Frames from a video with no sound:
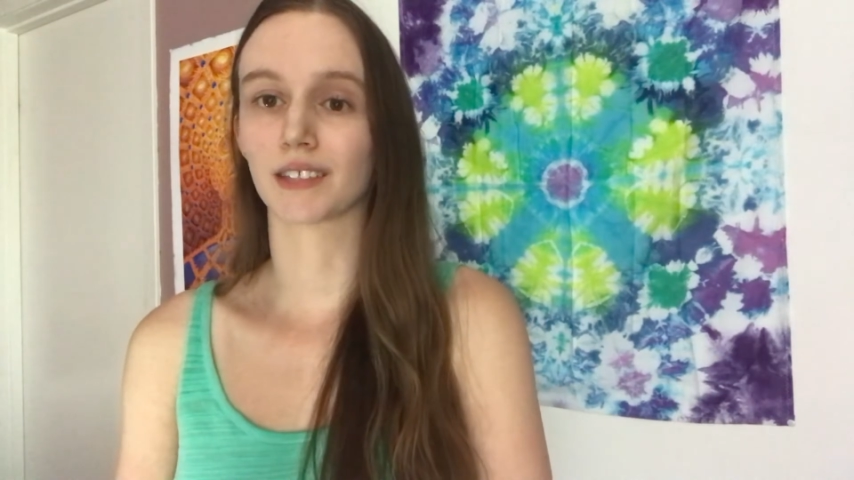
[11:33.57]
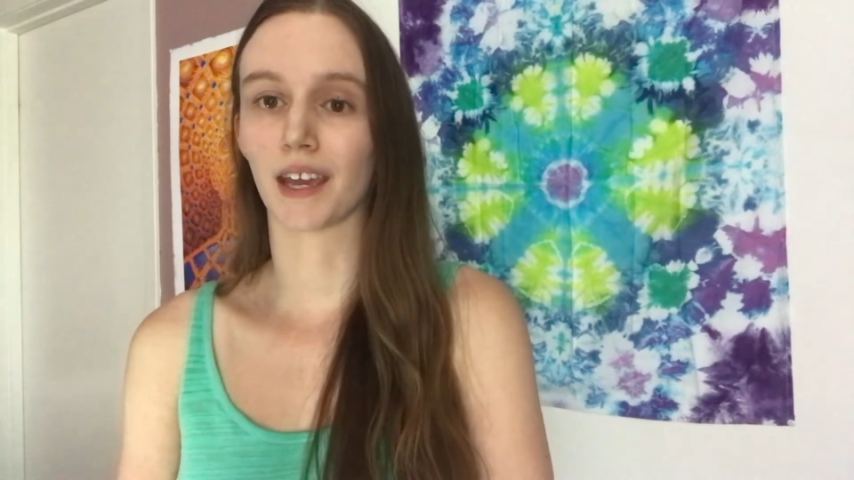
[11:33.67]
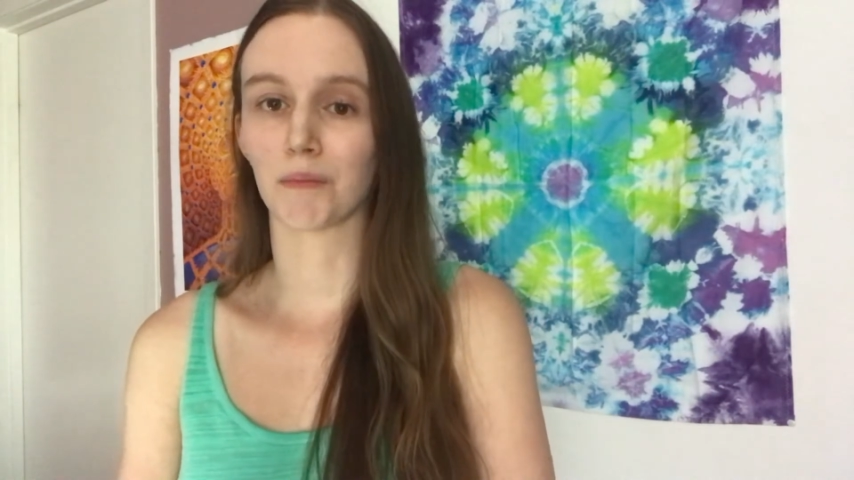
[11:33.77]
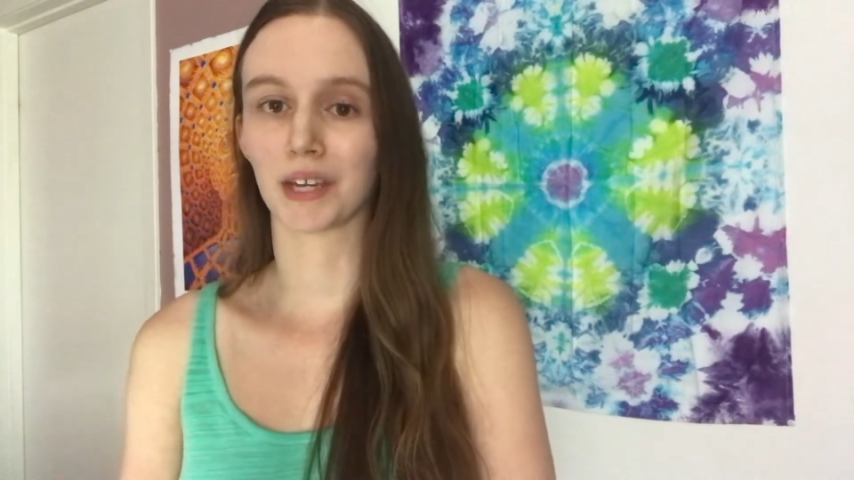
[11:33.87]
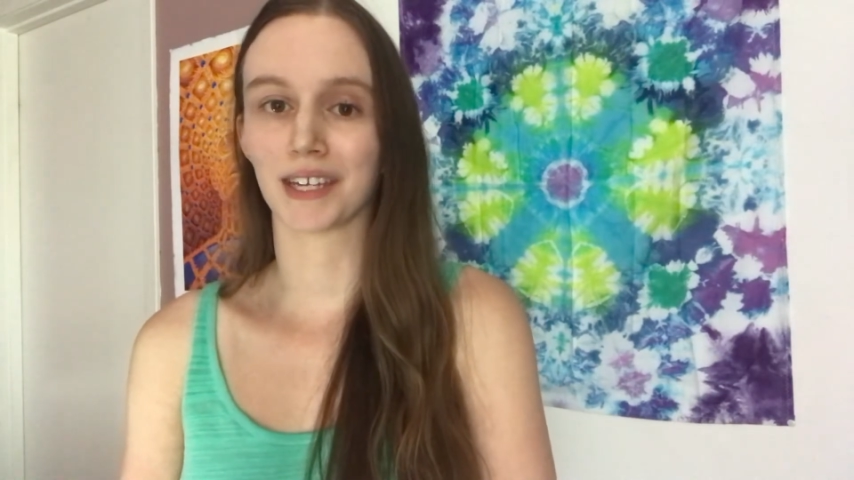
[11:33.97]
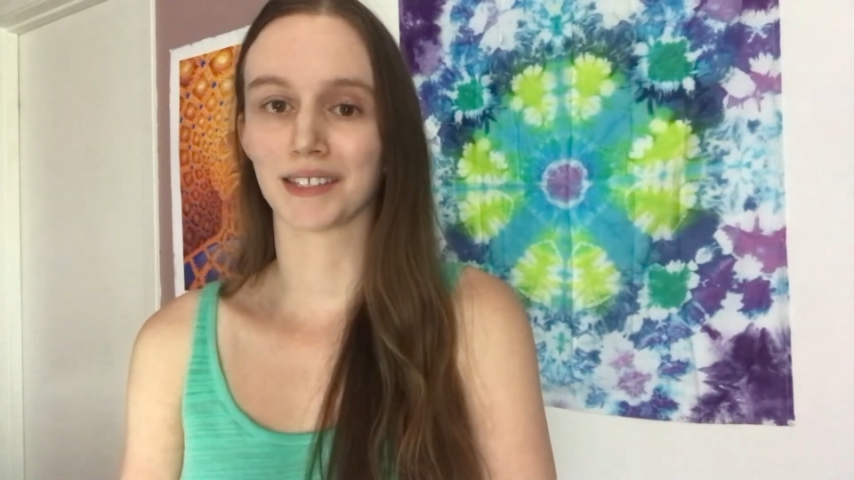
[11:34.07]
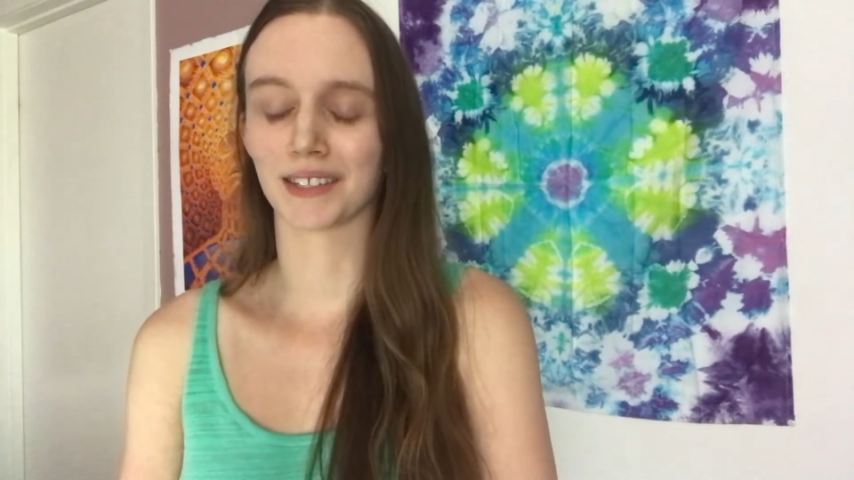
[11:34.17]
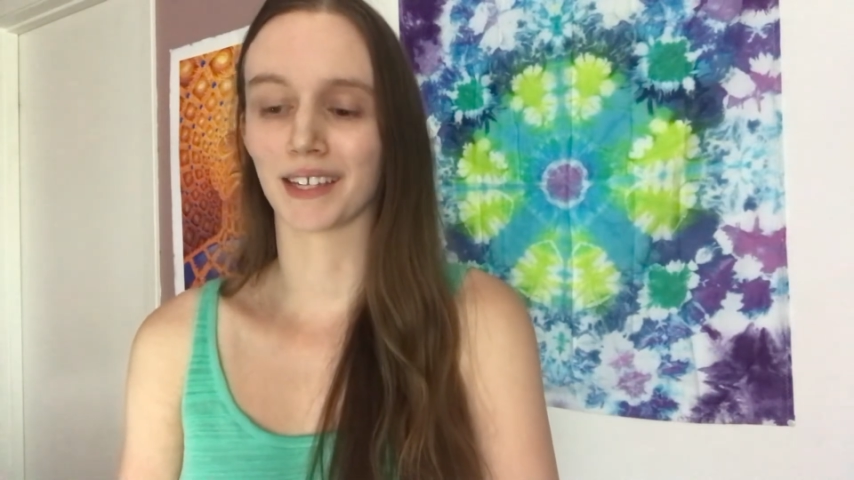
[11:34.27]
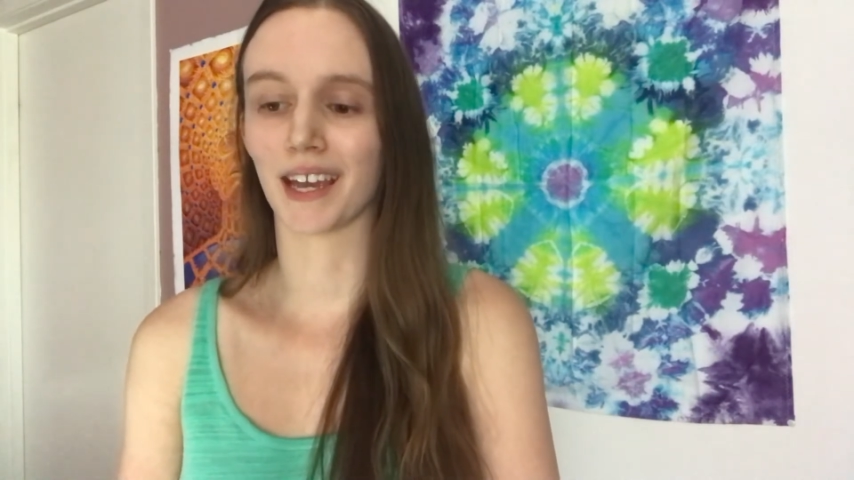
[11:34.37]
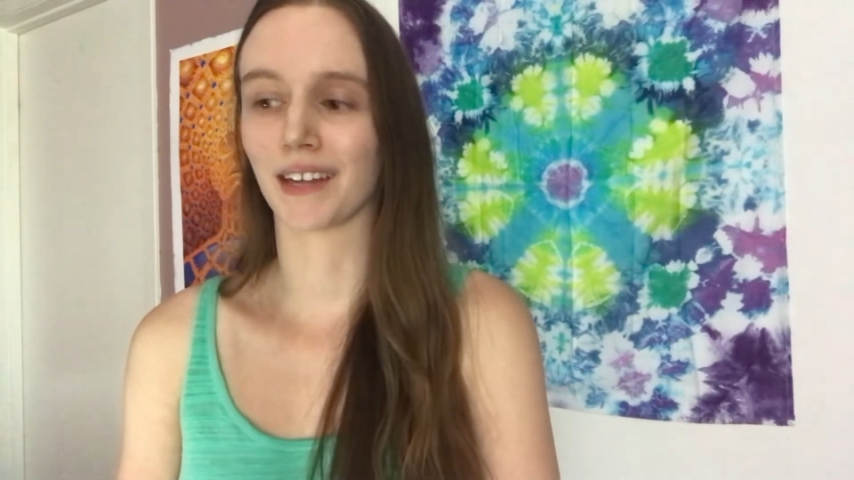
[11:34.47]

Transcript: can't be easily